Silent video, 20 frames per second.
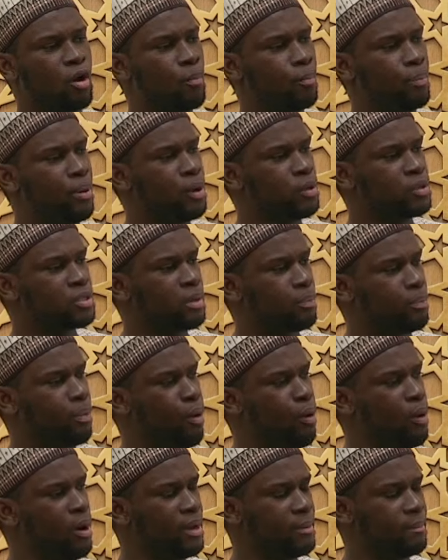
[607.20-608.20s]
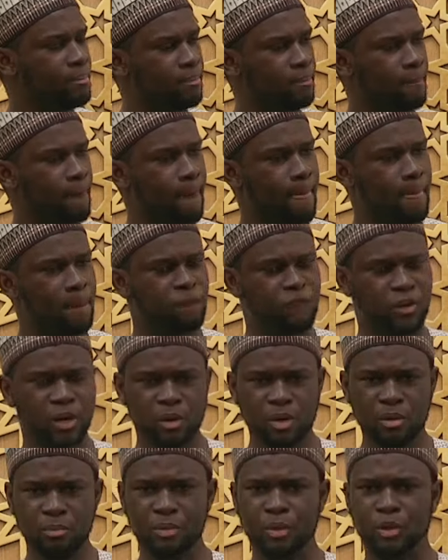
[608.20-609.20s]
composed a poem,
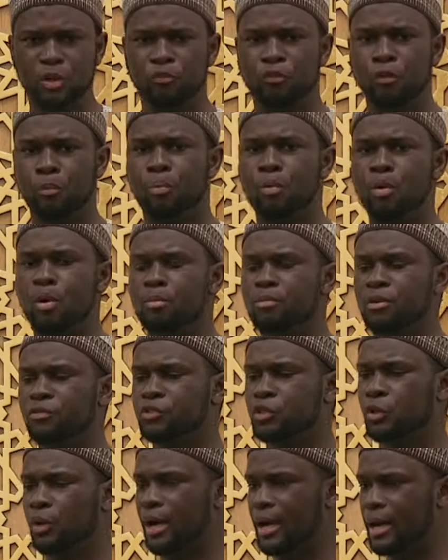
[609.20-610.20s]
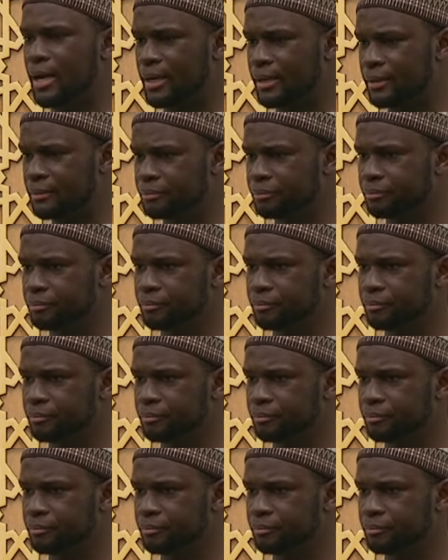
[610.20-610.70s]
very beautiful poem of dua.